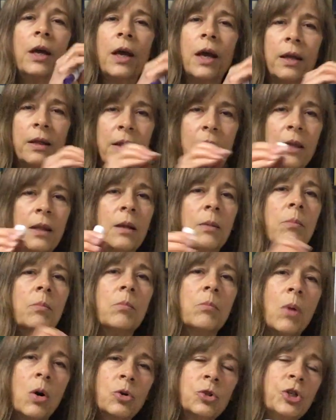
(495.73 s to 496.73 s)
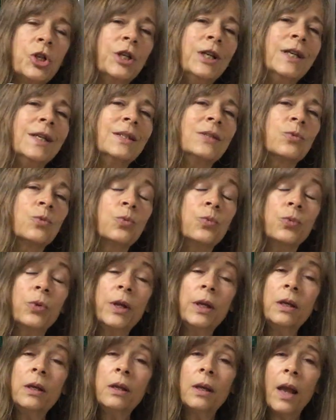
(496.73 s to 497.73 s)
and then the motion is
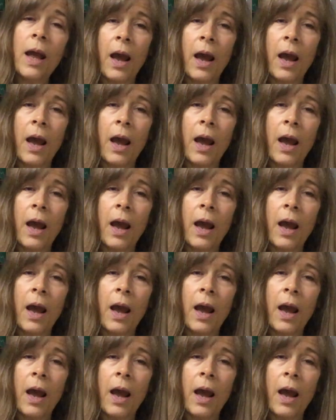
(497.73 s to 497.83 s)
written